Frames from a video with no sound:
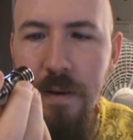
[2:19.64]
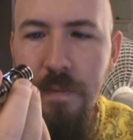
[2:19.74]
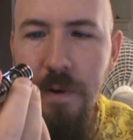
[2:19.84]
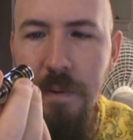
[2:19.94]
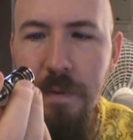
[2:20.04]

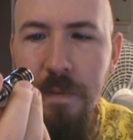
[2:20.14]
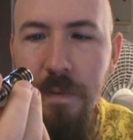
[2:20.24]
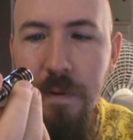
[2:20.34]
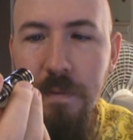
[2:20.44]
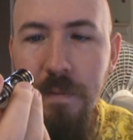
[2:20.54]
Variable
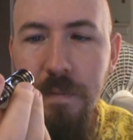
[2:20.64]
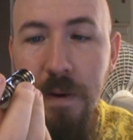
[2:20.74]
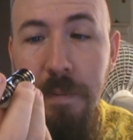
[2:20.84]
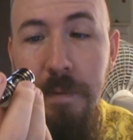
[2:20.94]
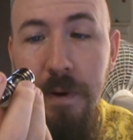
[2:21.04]

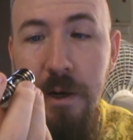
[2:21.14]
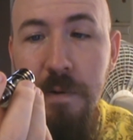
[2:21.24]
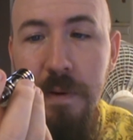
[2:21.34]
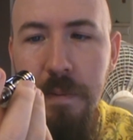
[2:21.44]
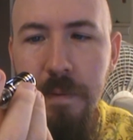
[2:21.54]
wattage,
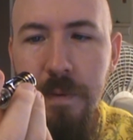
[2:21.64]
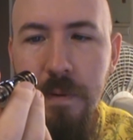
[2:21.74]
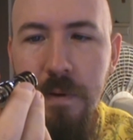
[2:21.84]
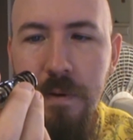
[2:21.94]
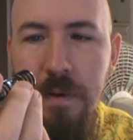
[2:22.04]
variable
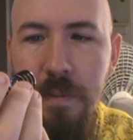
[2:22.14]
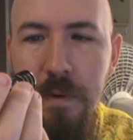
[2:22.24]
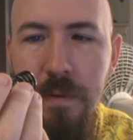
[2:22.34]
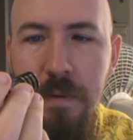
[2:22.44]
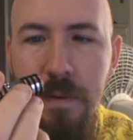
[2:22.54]
voltage
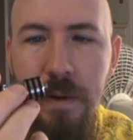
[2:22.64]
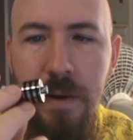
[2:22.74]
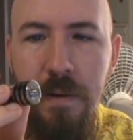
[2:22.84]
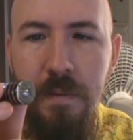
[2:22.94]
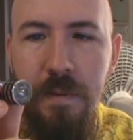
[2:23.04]
symbols on
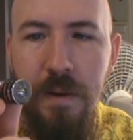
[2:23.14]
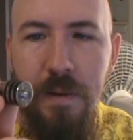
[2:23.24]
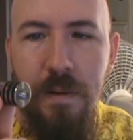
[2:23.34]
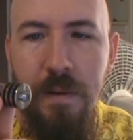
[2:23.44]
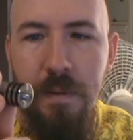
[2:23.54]
it.
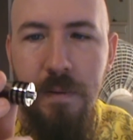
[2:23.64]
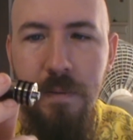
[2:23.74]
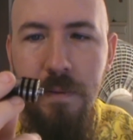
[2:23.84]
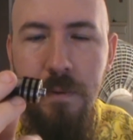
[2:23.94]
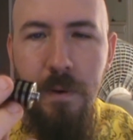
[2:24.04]
They're
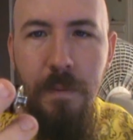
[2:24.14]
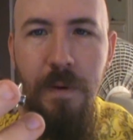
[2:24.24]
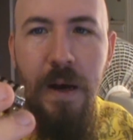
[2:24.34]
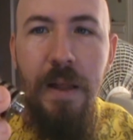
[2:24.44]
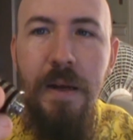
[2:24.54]

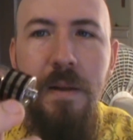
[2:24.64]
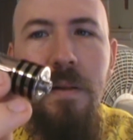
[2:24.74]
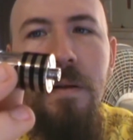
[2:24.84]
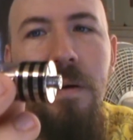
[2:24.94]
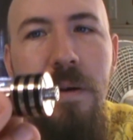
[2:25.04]
normal. I like the
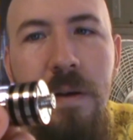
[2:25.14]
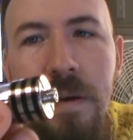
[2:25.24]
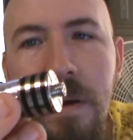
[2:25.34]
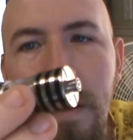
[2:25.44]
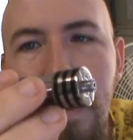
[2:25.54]
look.
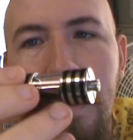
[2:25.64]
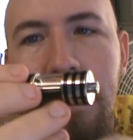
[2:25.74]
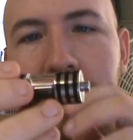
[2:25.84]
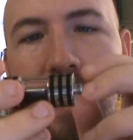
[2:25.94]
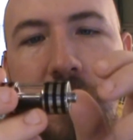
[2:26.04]

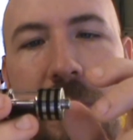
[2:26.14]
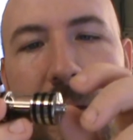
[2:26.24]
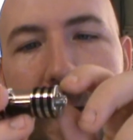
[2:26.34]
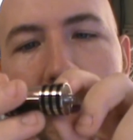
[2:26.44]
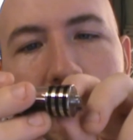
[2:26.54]
Actually, that's one
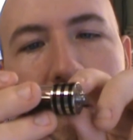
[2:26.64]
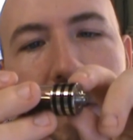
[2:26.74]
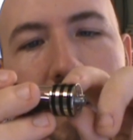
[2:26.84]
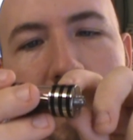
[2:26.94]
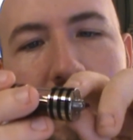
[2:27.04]
thing I like about
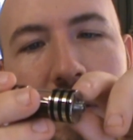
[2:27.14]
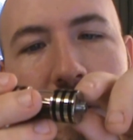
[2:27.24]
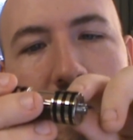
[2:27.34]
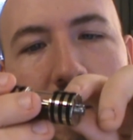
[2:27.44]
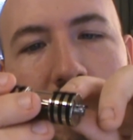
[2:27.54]
the look is
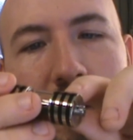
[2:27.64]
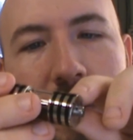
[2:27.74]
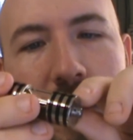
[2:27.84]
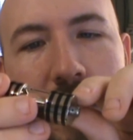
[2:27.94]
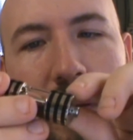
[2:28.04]
just, it's
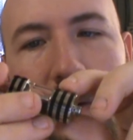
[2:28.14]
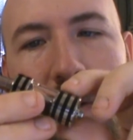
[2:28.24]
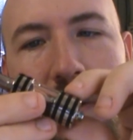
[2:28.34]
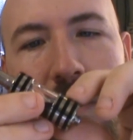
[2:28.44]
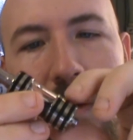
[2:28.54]
like
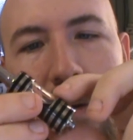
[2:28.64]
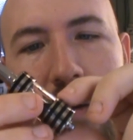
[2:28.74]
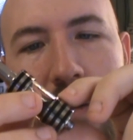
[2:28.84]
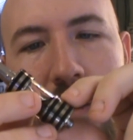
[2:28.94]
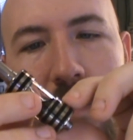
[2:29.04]

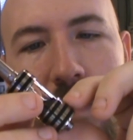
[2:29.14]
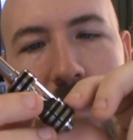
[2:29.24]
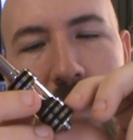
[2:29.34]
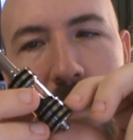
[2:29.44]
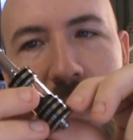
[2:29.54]
silver
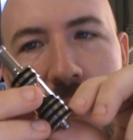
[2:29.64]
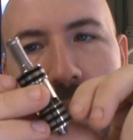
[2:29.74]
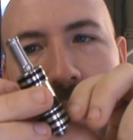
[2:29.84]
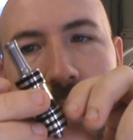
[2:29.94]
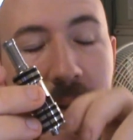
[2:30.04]
with the black
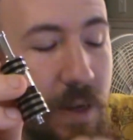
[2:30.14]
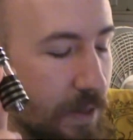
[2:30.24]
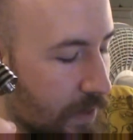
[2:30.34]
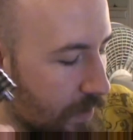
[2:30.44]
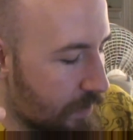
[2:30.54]
lines.
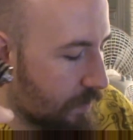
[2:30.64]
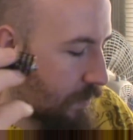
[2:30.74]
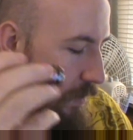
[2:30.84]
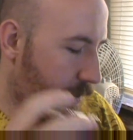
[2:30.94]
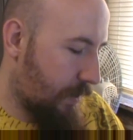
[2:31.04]
I like the
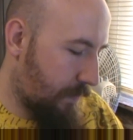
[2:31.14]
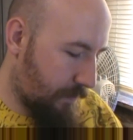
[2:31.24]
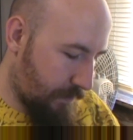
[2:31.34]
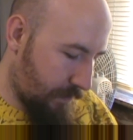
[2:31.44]
look of that.